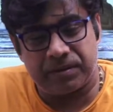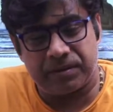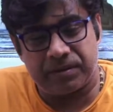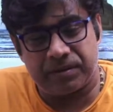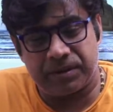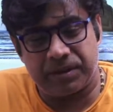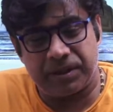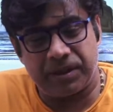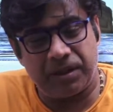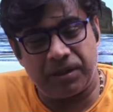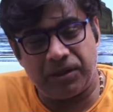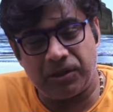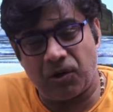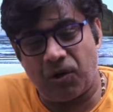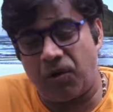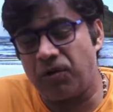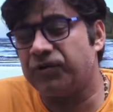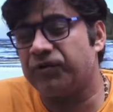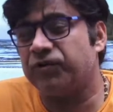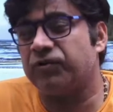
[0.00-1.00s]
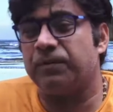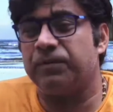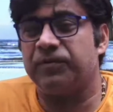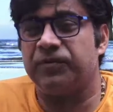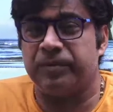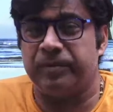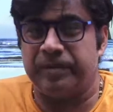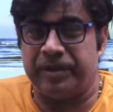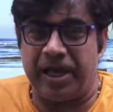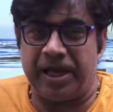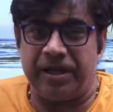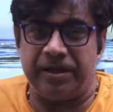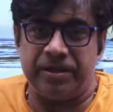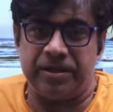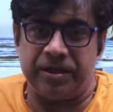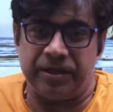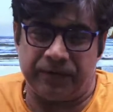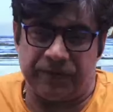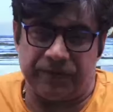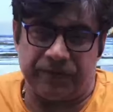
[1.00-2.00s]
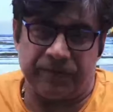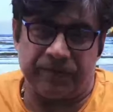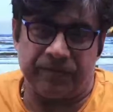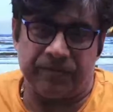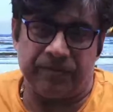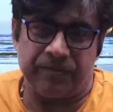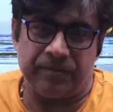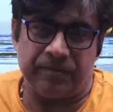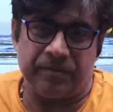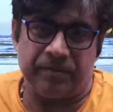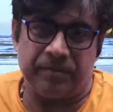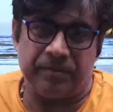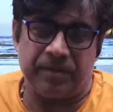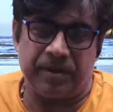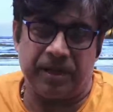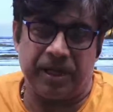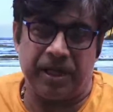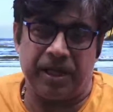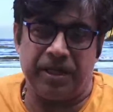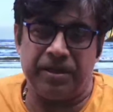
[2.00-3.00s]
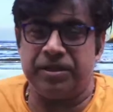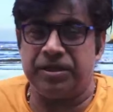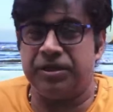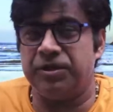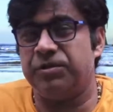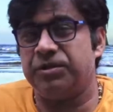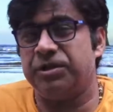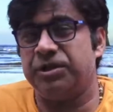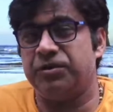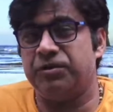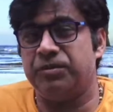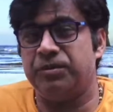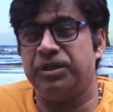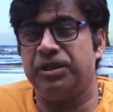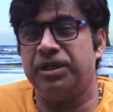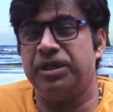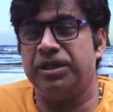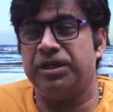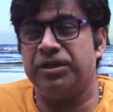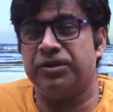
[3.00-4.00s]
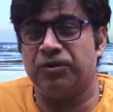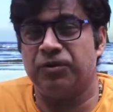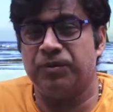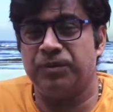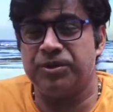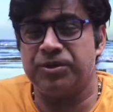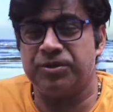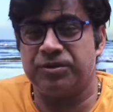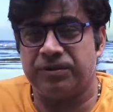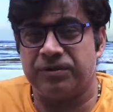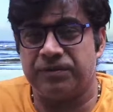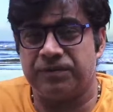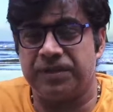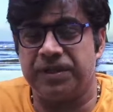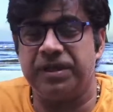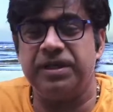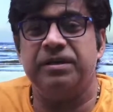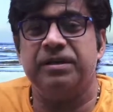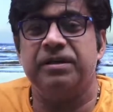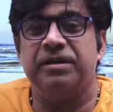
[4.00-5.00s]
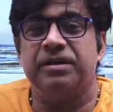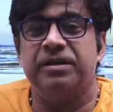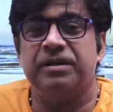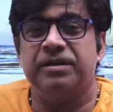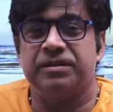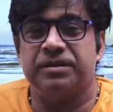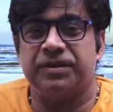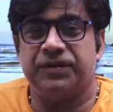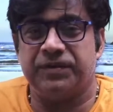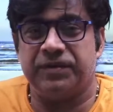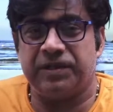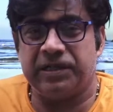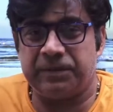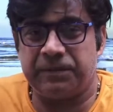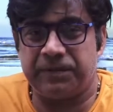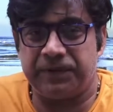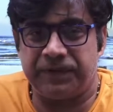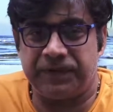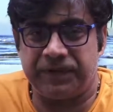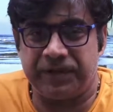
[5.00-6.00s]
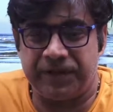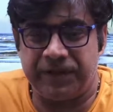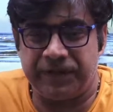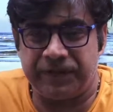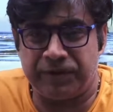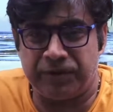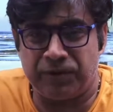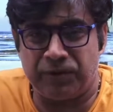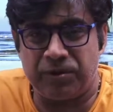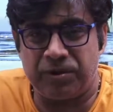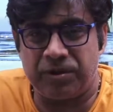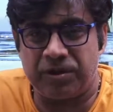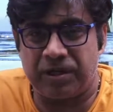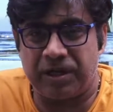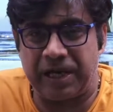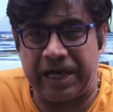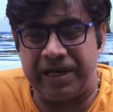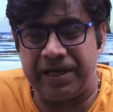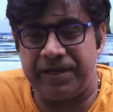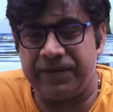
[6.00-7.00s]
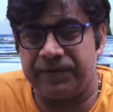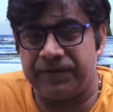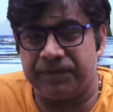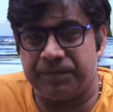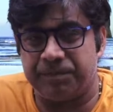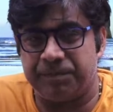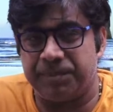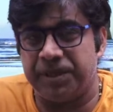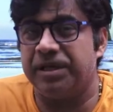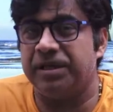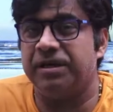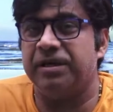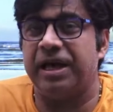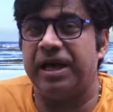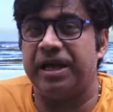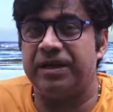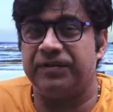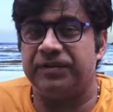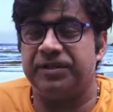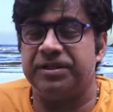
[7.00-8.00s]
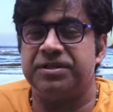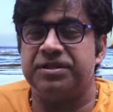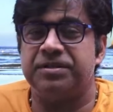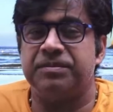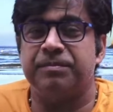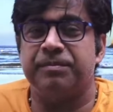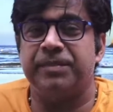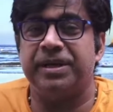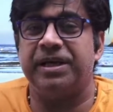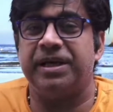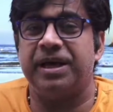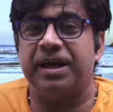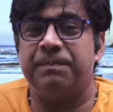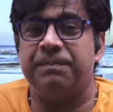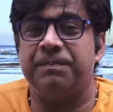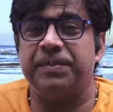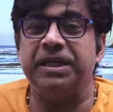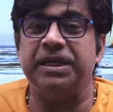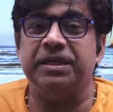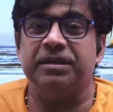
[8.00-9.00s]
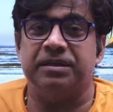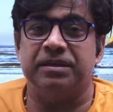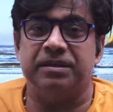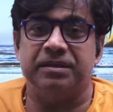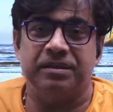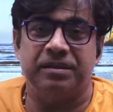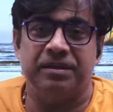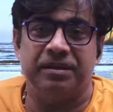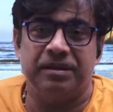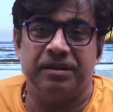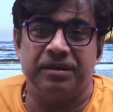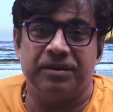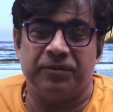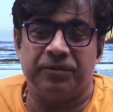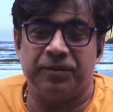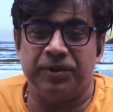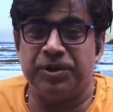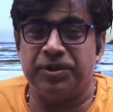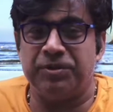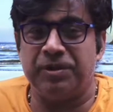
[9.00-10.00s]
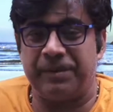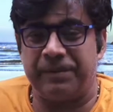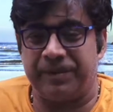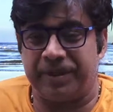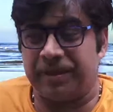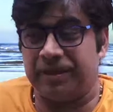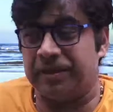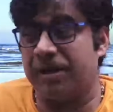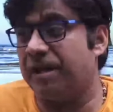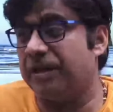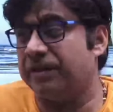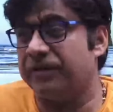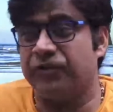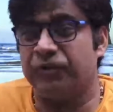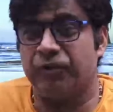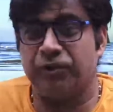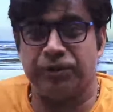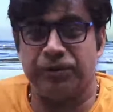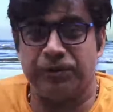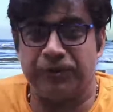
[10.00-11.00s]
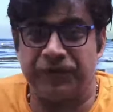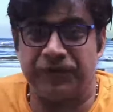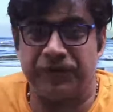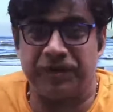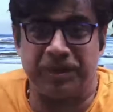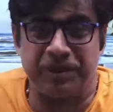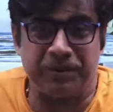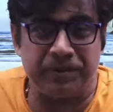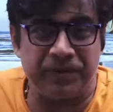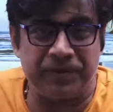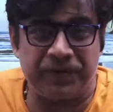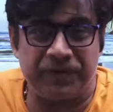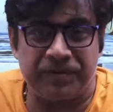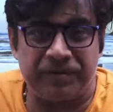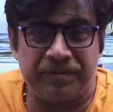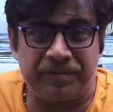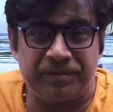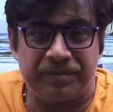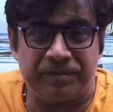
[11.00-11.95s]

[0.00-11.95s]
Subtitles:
there are lots of similarities, and your human and economic geography, the syllabus is not as big as it may appear when you have a glance on your syllabus.